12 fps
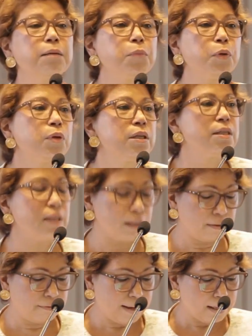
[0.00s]
Community
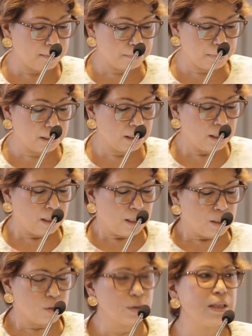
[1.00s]
Development.
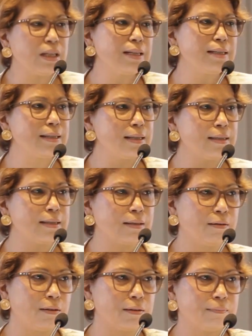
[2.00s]
So in, in a sense,
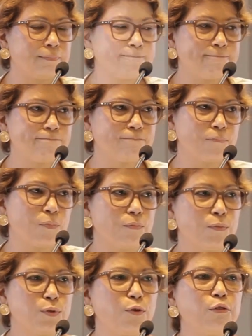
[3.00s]
it got
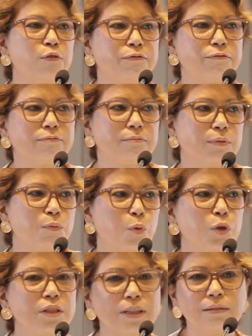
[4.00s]
sort of
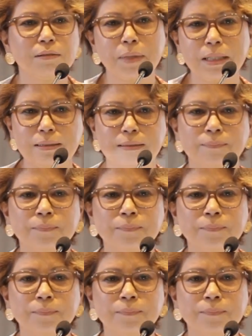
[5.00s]
watered down a bit.